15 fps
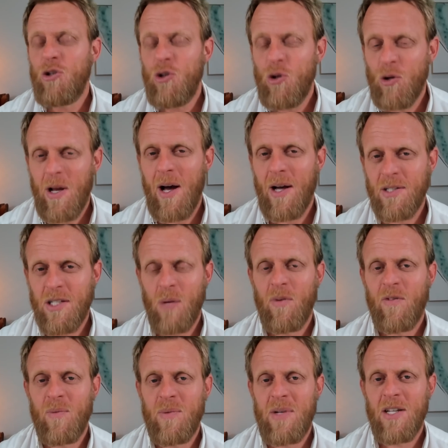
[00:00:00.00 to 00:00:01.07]
New cars coming
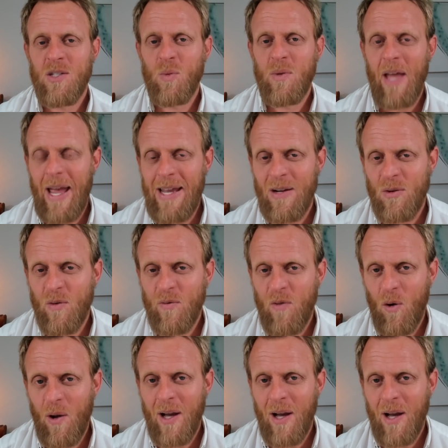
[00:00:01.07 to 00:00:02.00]
from Tesla with 800 volt